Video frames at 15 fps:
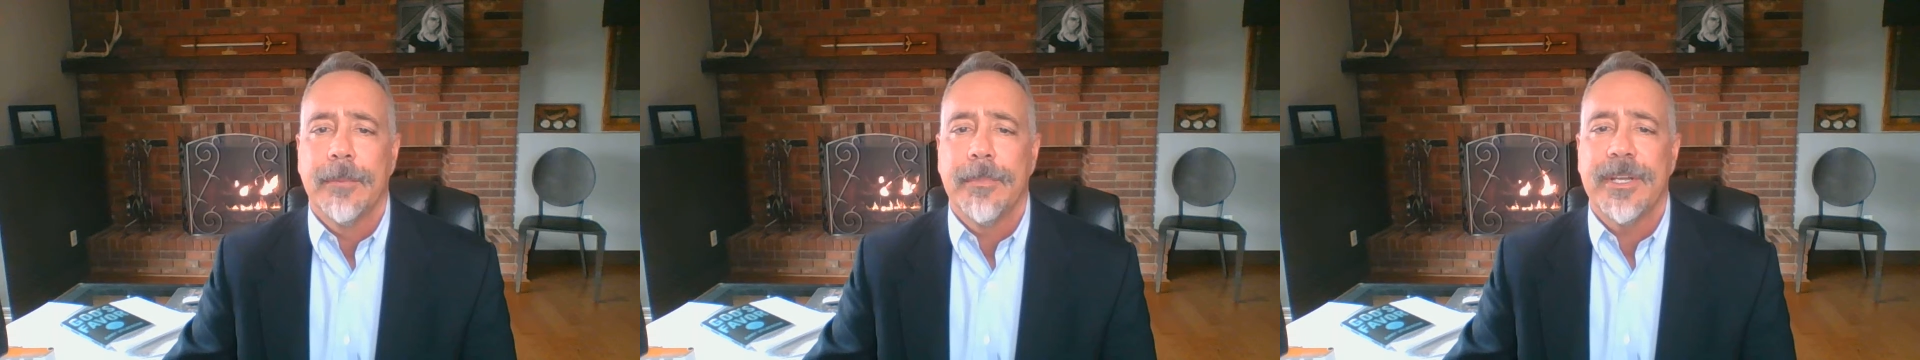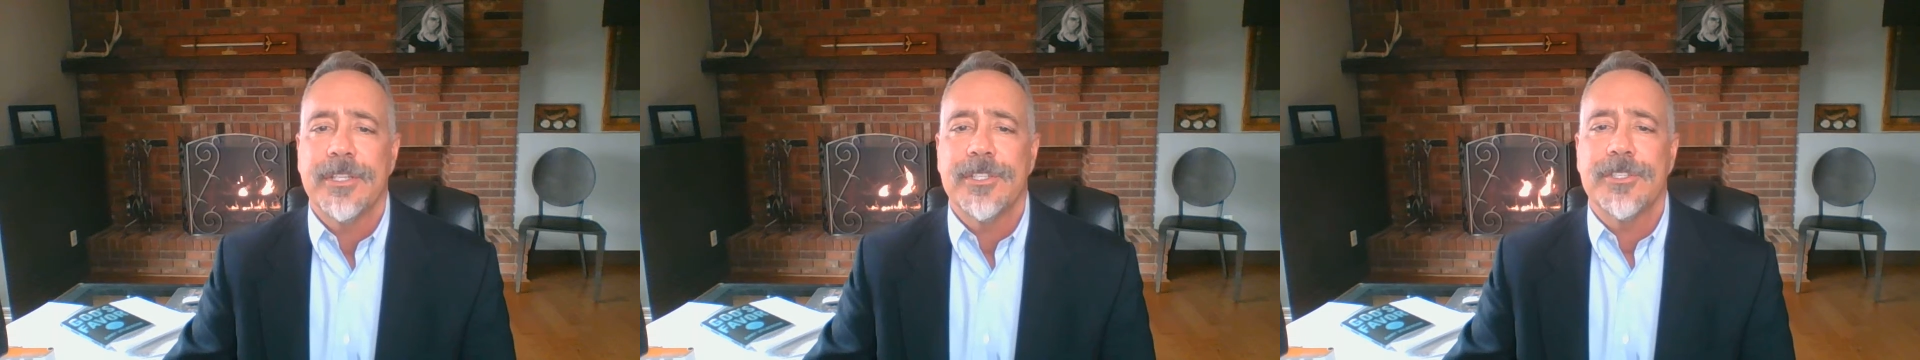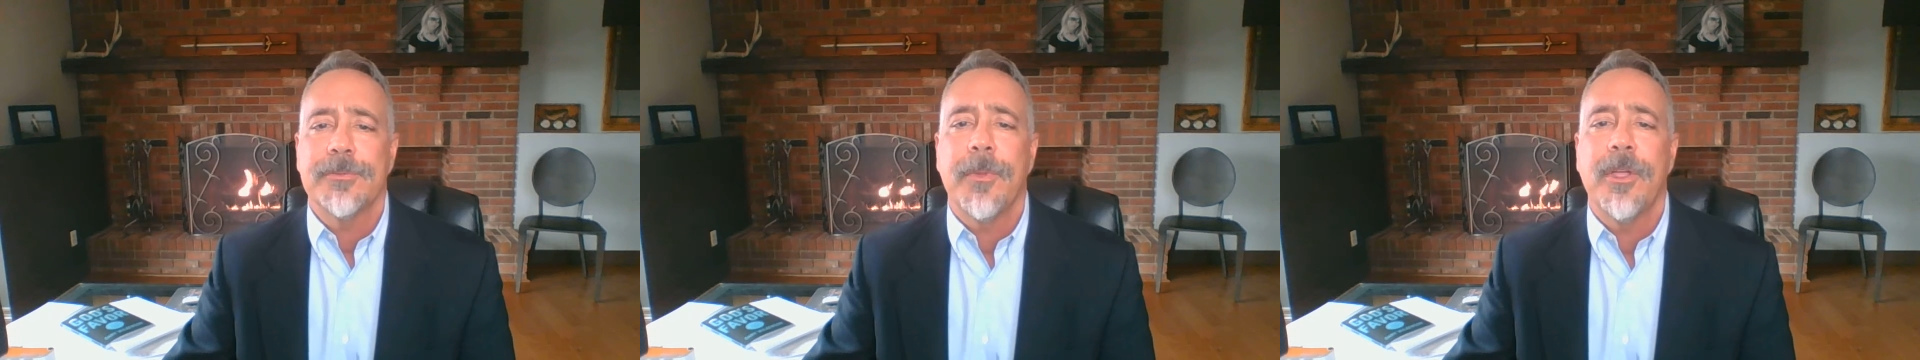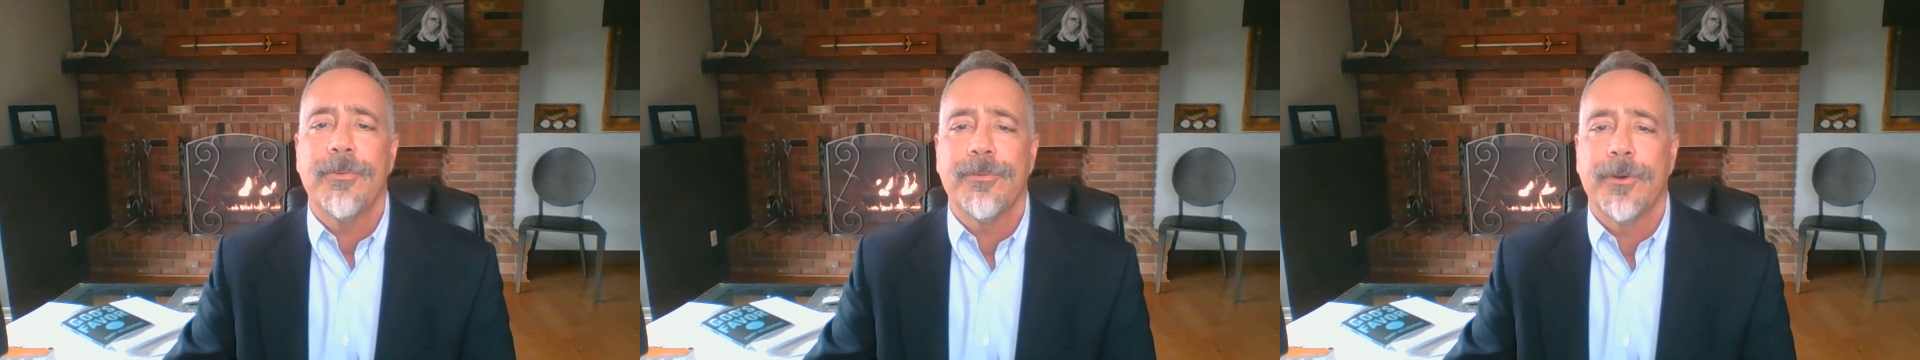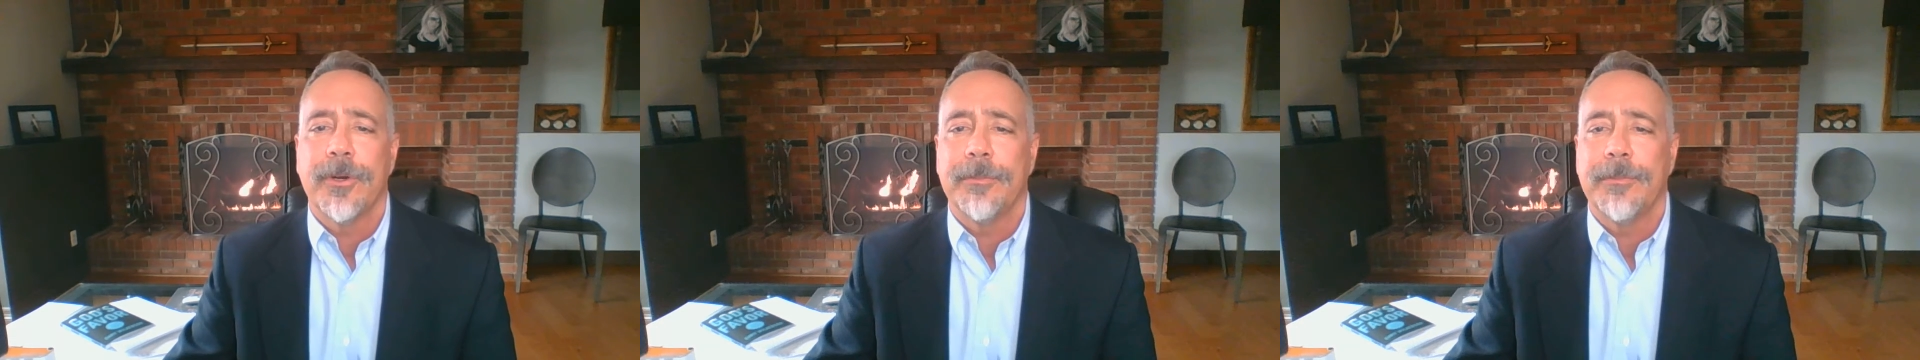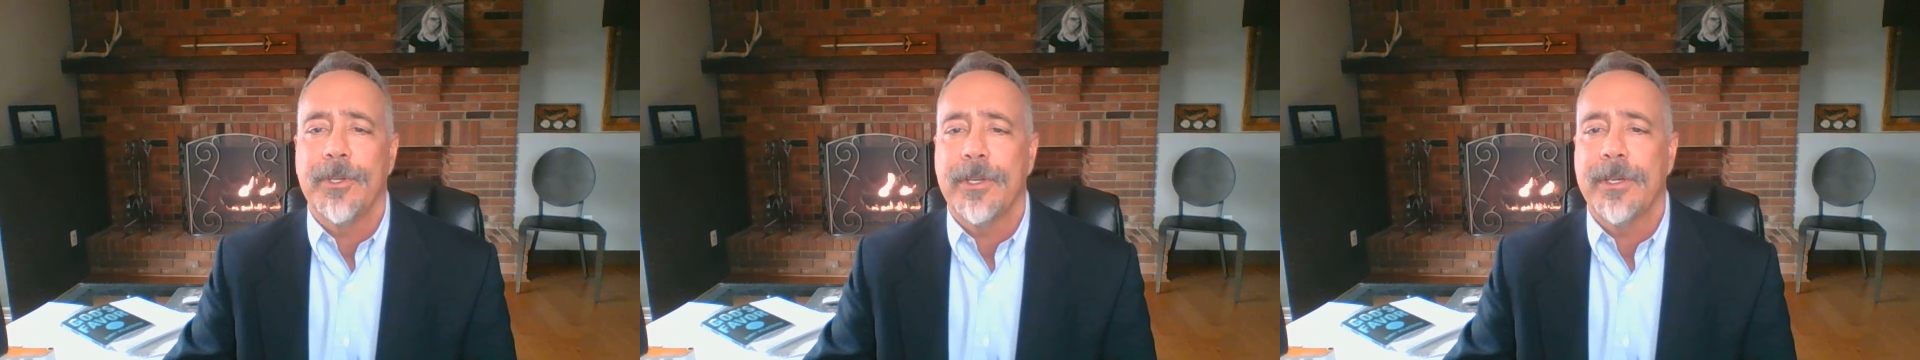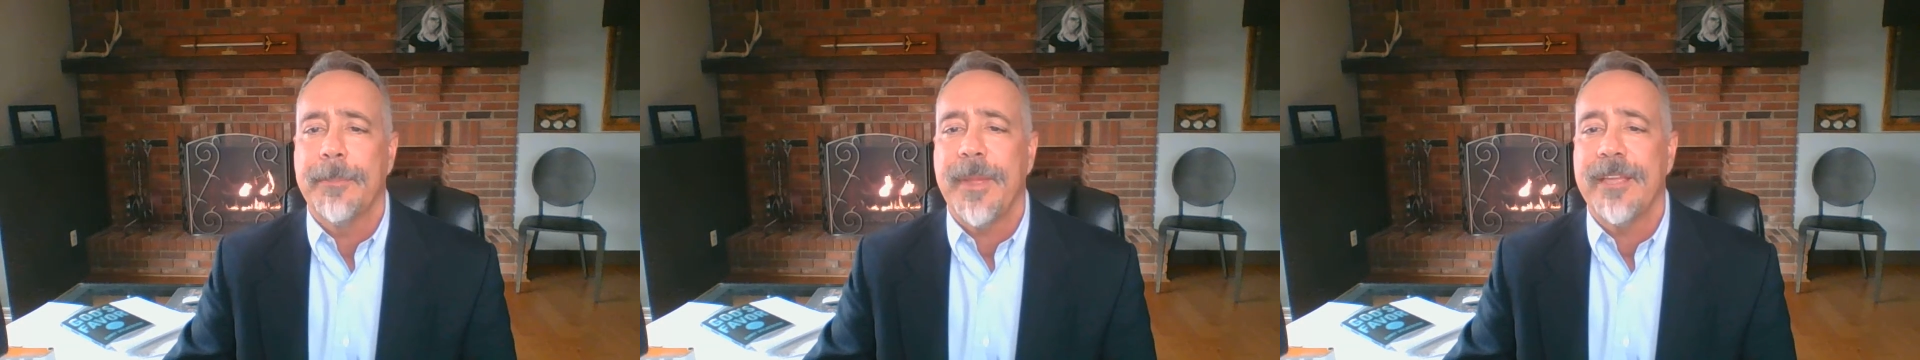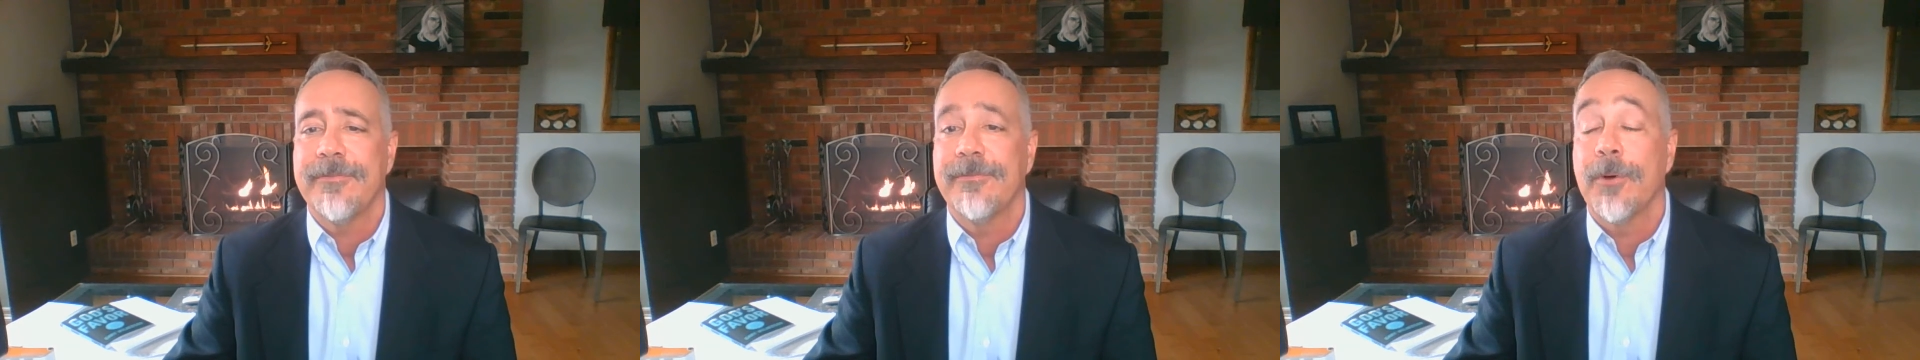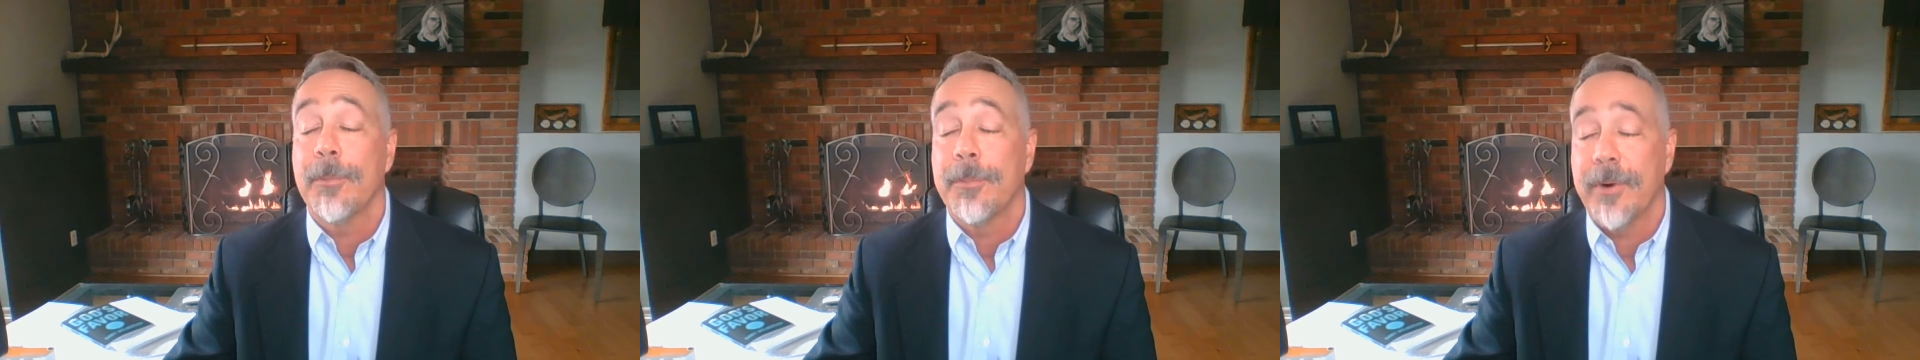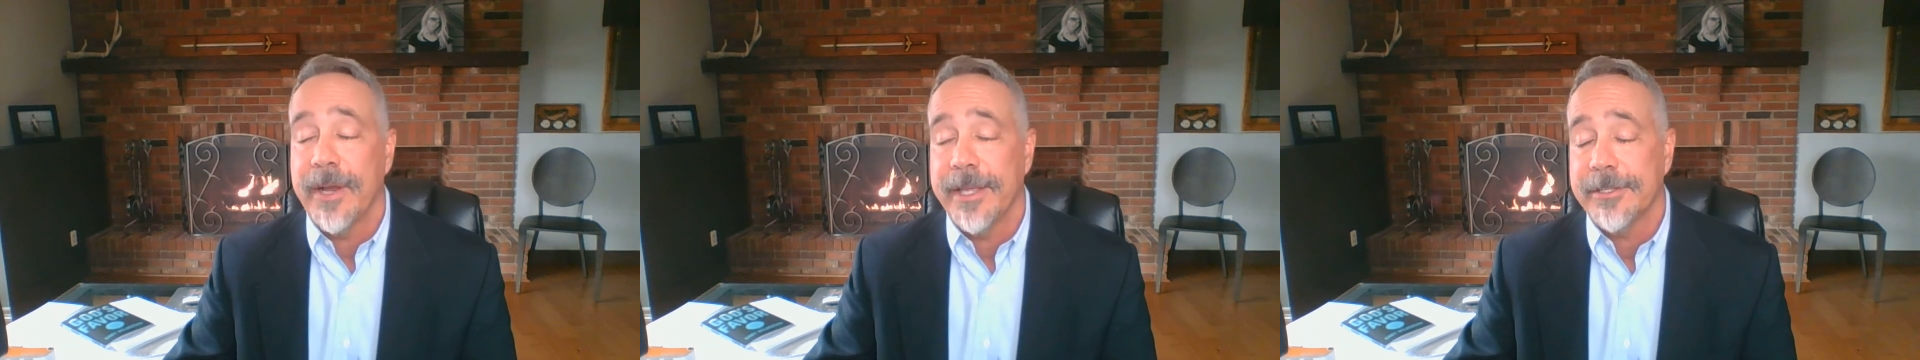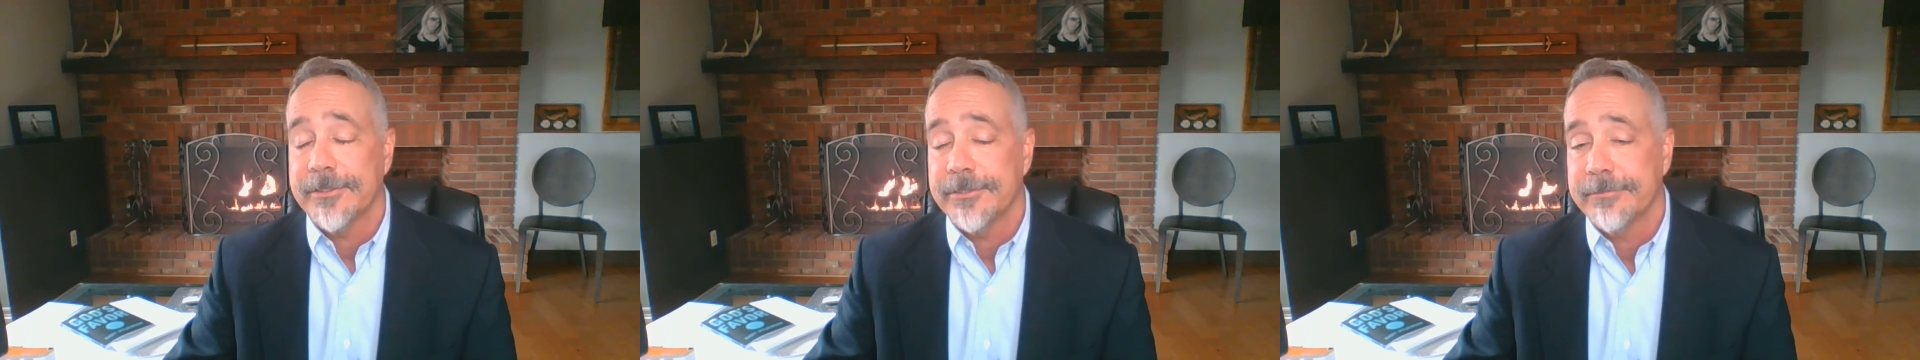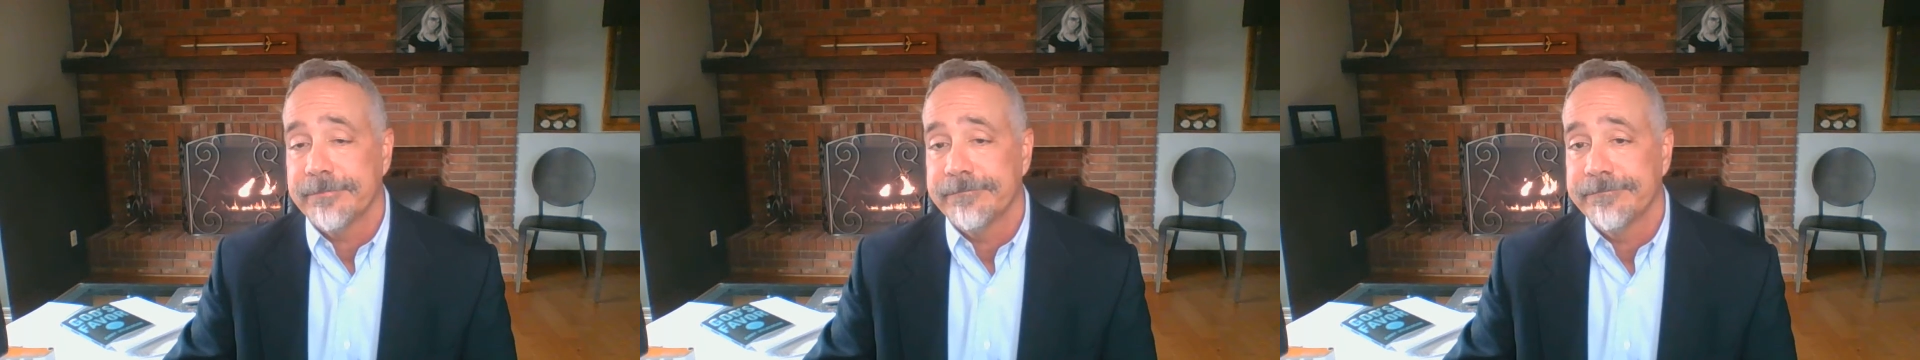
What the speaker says: But as a small firm, you're going to pay full price.